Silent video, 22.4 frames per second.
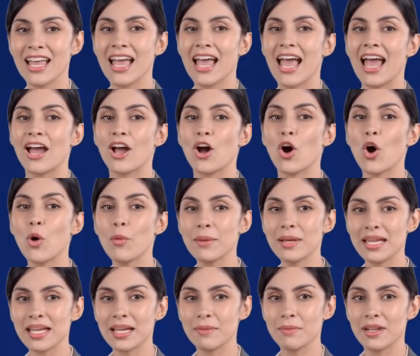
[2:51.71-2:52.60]
and
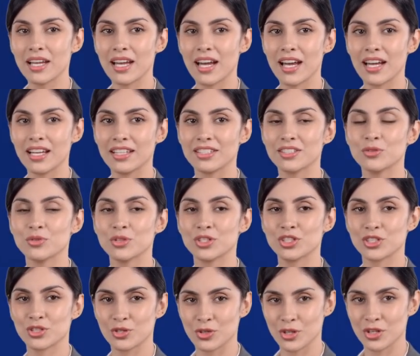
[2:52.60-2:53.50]
OpenAPI to
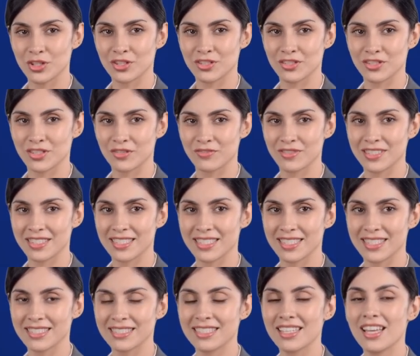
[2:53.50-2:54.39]
ensure your
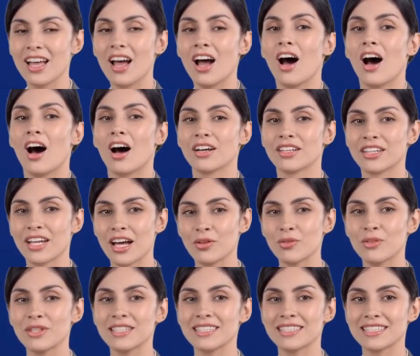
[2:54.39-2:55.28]
services are not
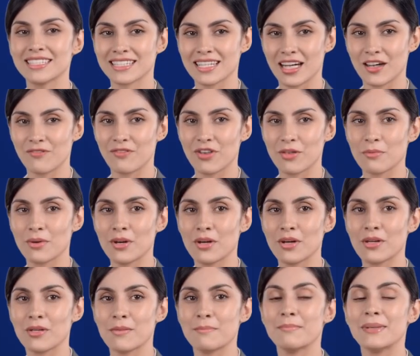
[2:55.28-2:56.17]
only discoverable,